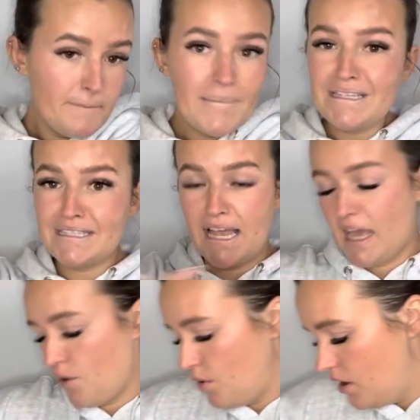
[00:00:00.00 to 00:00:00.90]
sell
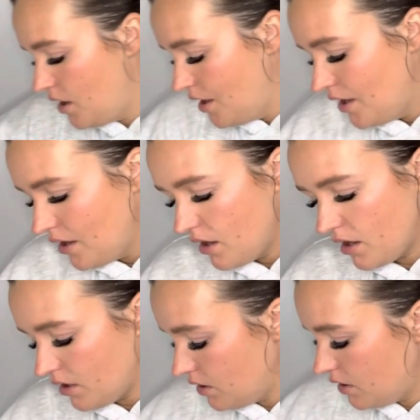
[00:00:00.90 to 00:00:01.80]
out.
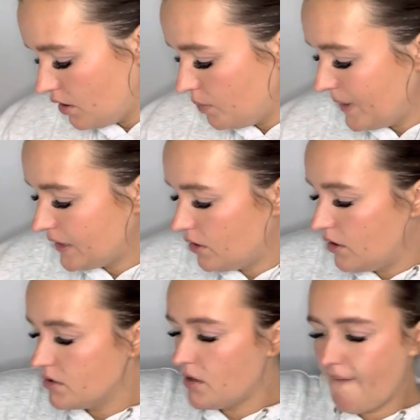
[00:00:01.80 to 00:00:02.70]
Oh my god.